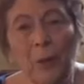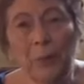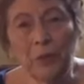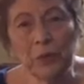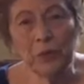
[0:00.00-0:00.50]

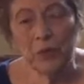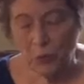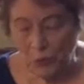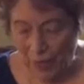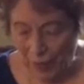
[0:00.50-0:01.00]
but
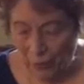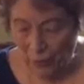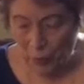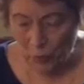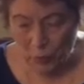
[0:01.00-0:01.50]
also around
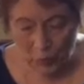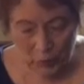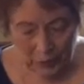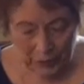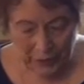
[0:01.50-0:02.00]
the
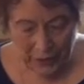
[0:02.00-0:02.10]
world.